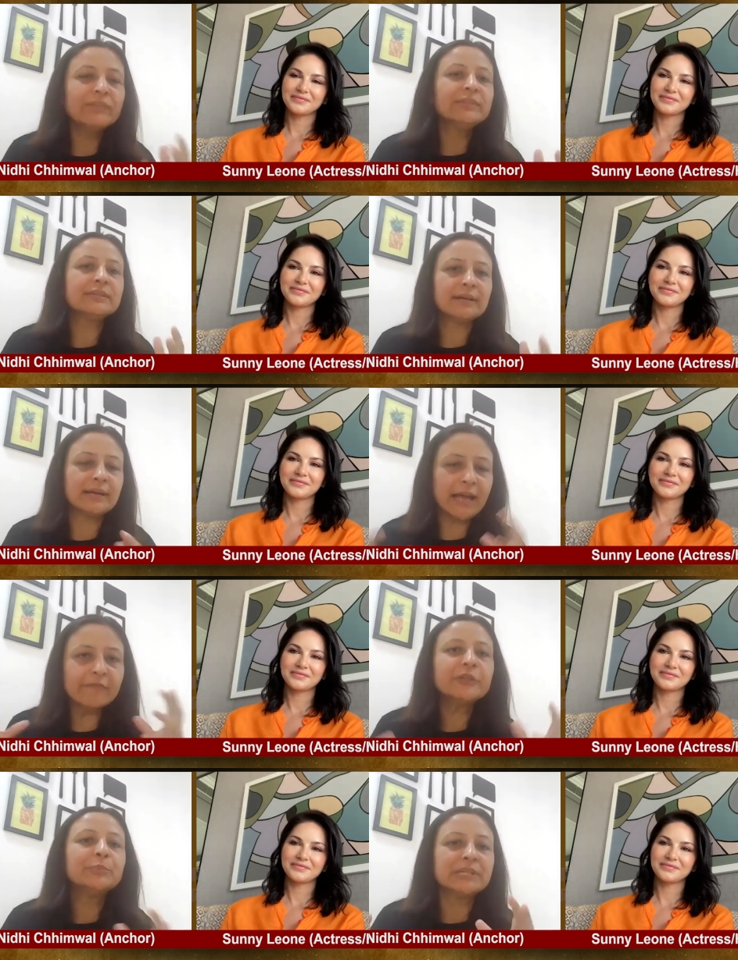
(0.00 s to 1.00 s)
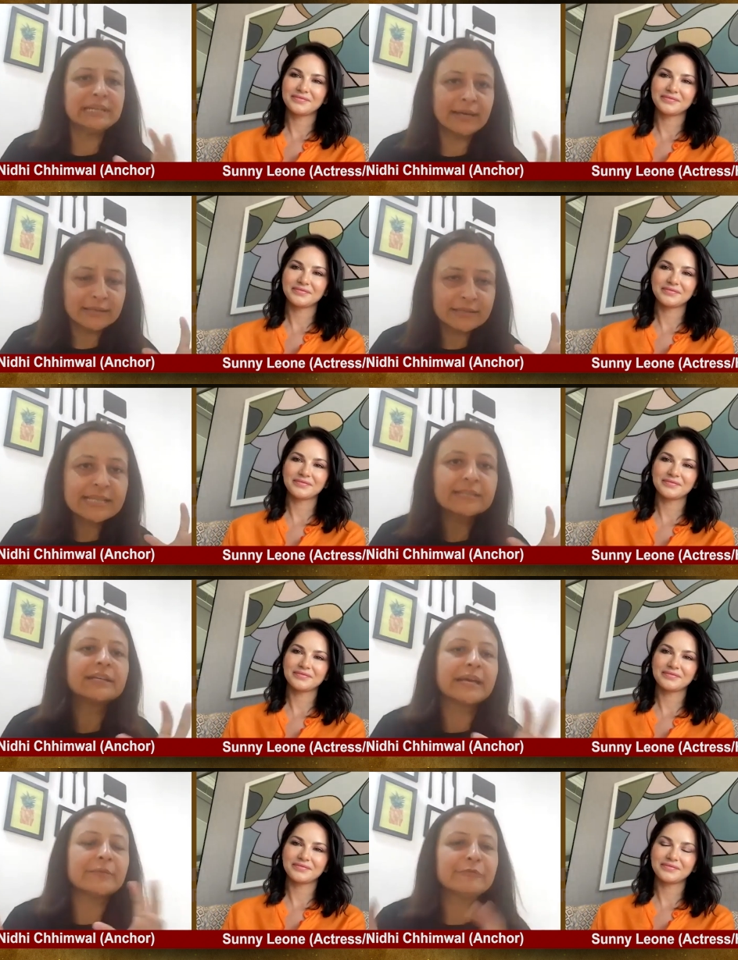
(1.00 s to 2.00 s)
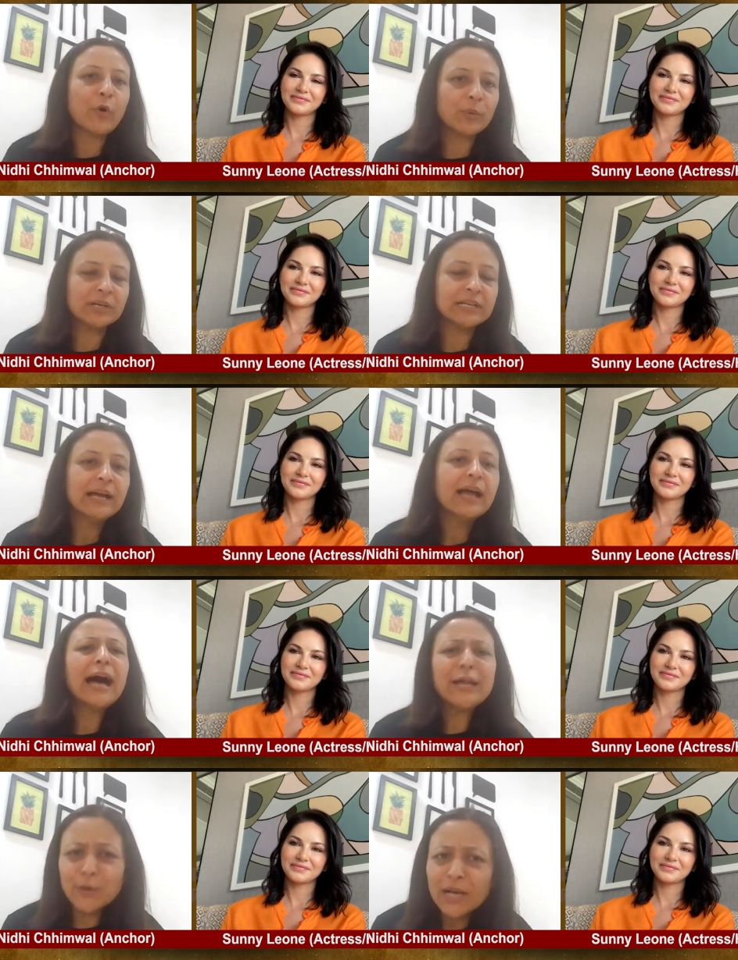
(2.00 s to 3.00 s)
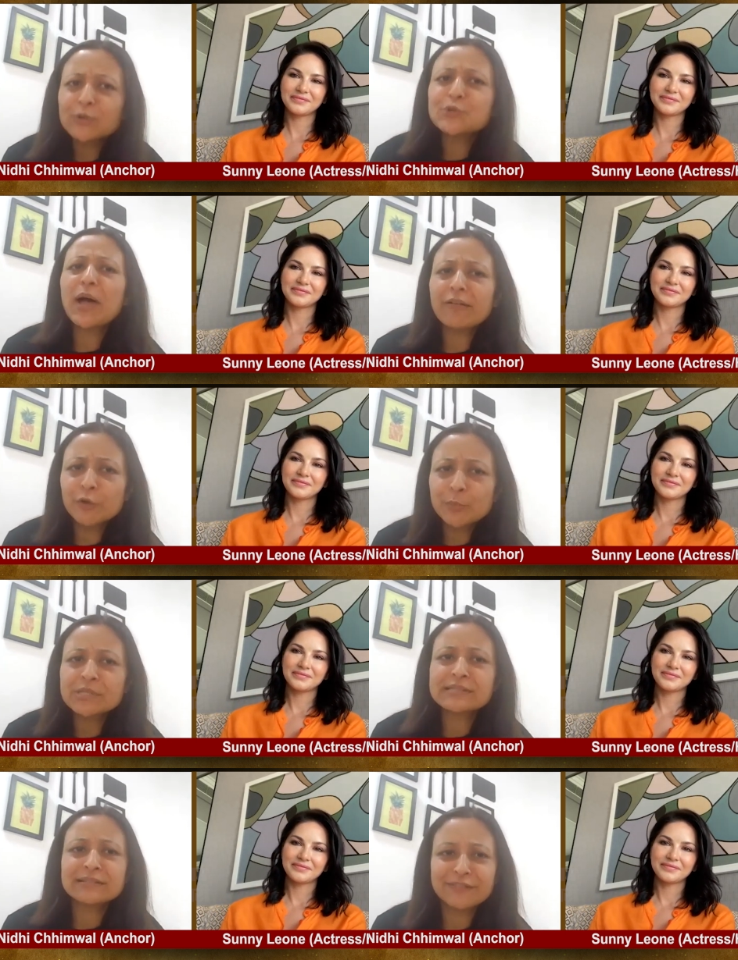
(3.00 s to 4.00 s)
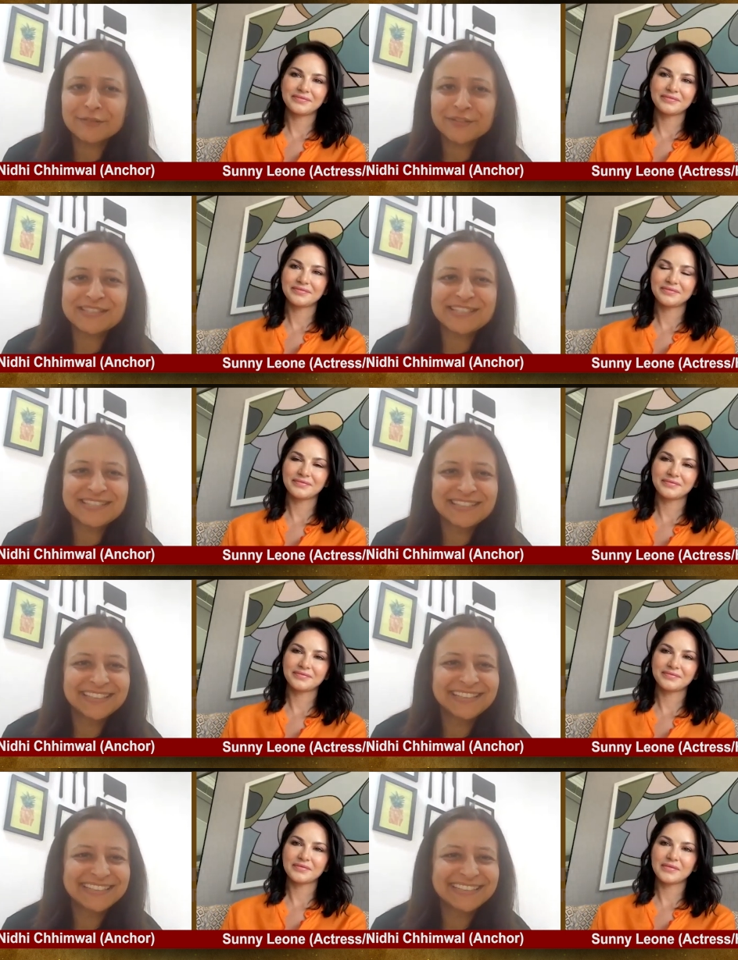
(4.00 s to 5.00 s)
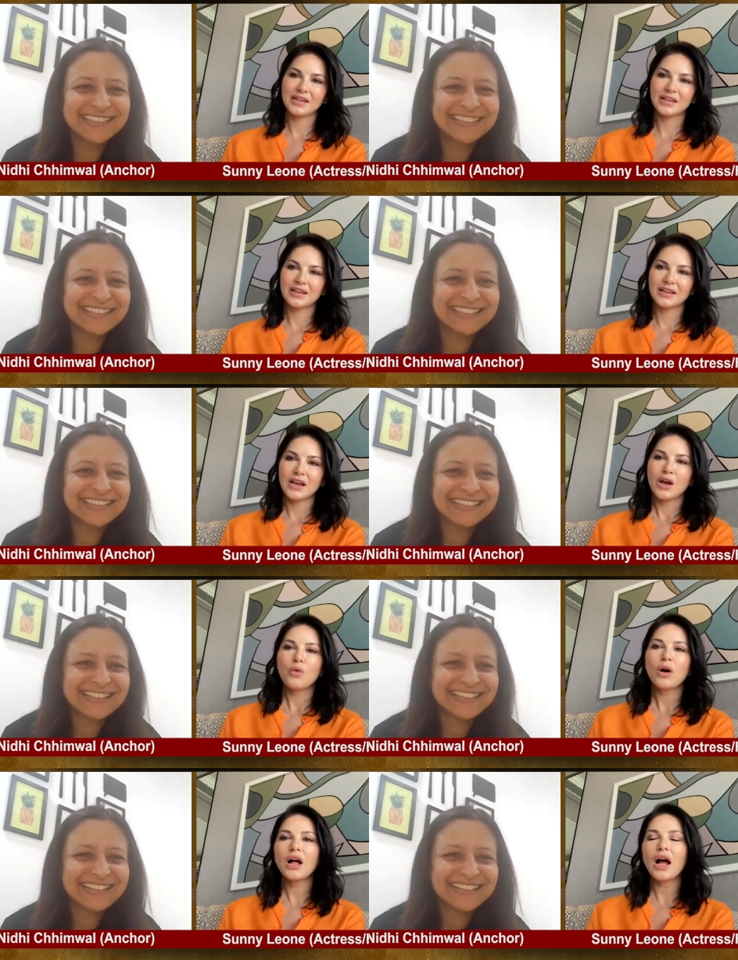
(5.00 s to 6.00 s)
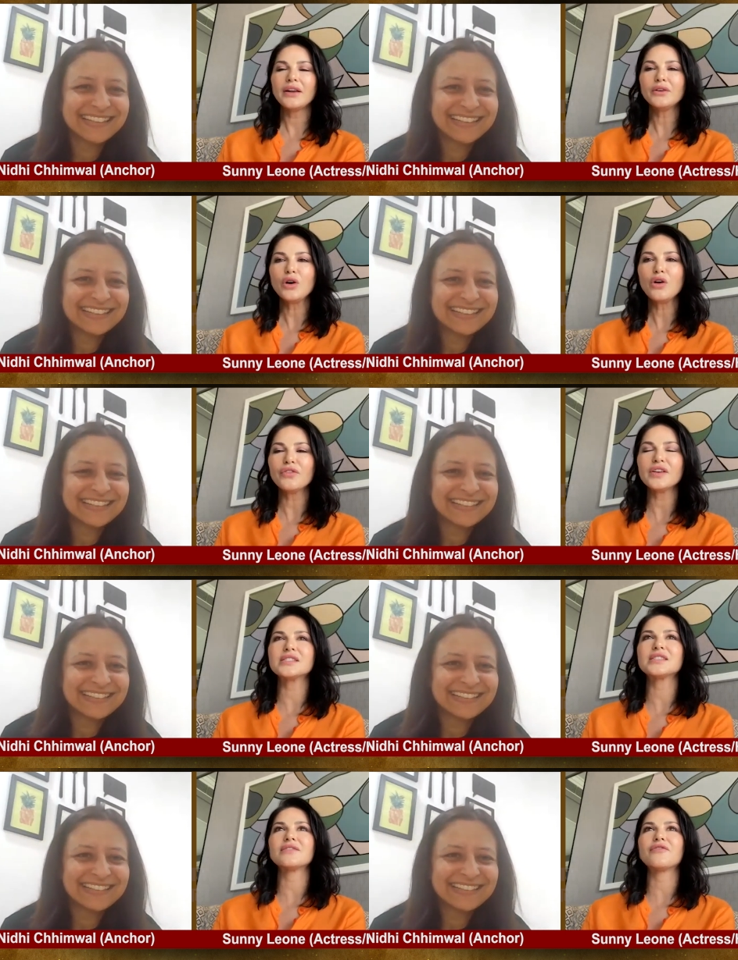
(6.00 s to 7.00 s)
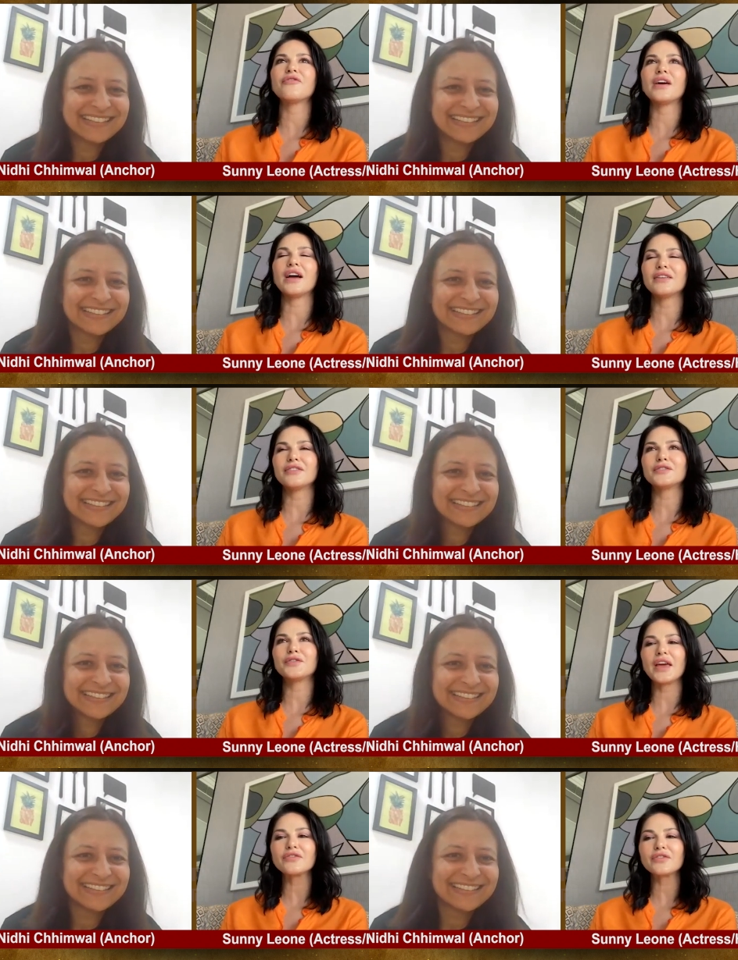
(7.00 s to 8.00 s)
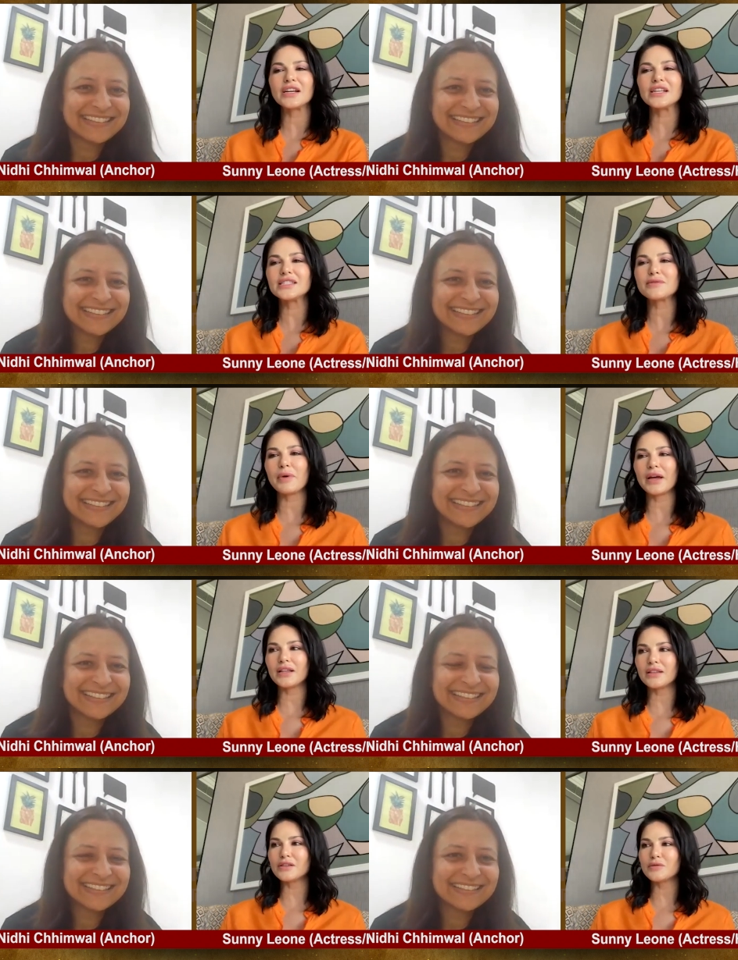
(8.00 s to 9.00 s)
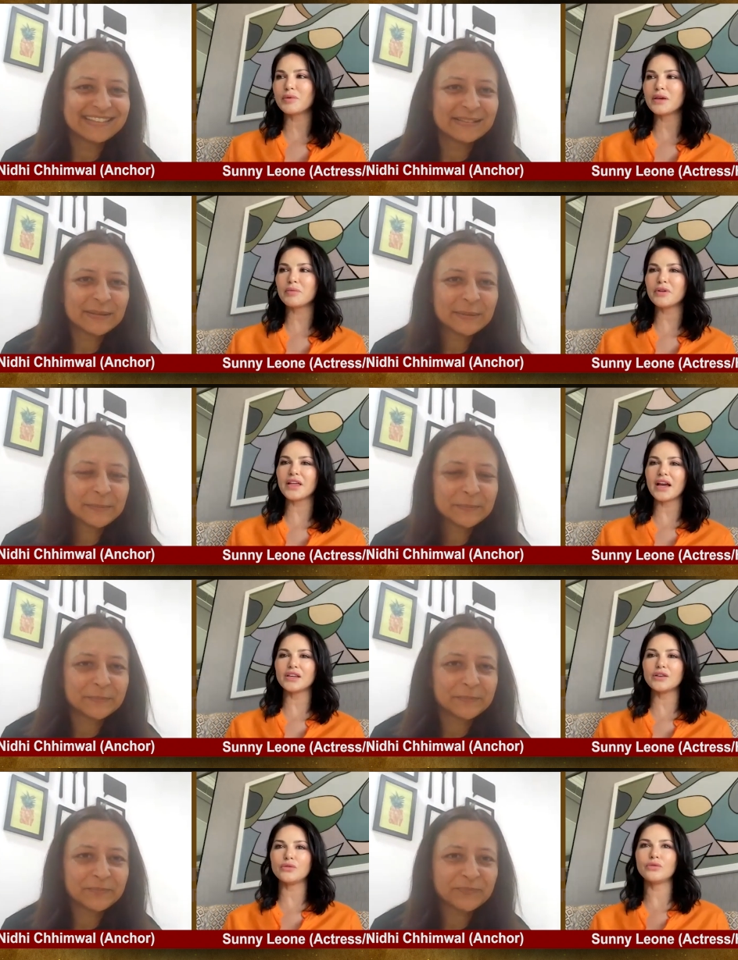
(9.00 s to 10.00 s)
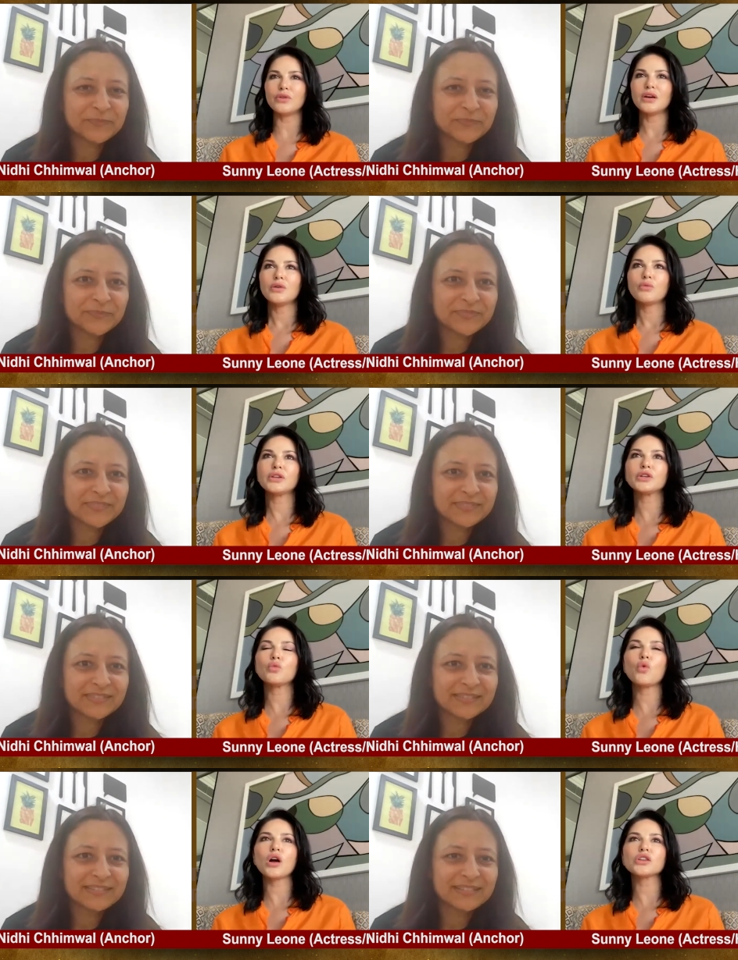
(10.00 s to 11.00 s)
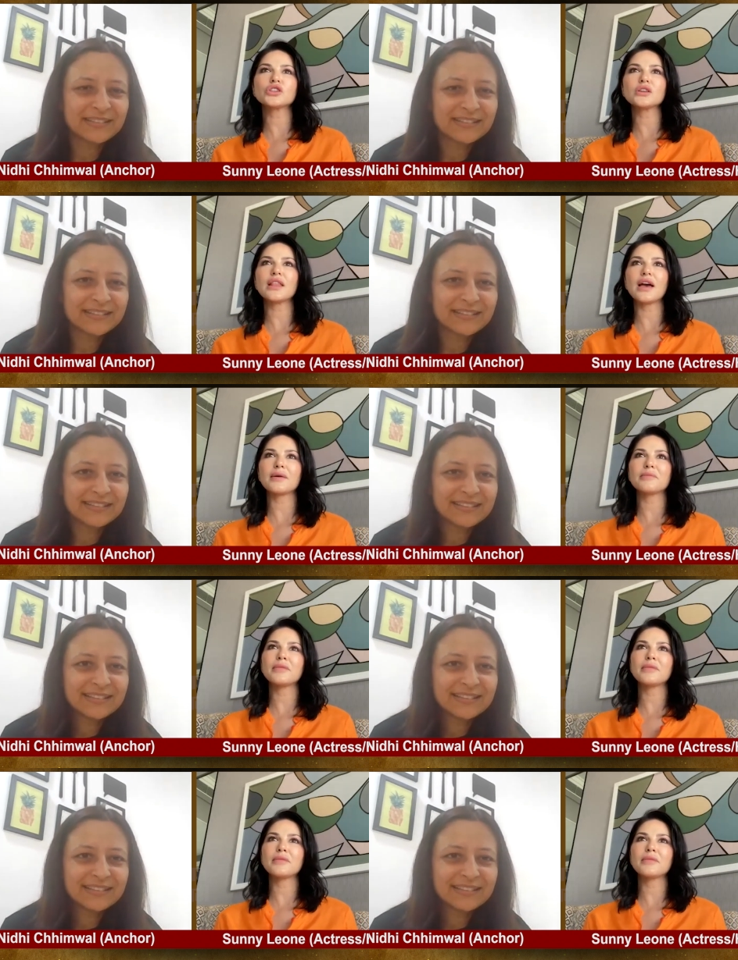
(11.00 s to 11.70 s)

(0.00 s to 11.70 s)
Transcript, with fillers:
Speaker 1: with everybody and take the game forward, are you allowed to have your personal favorites?
Speaker 2: Well, I don't know if it's as uh, favorites, but there's people that you when you're watching them,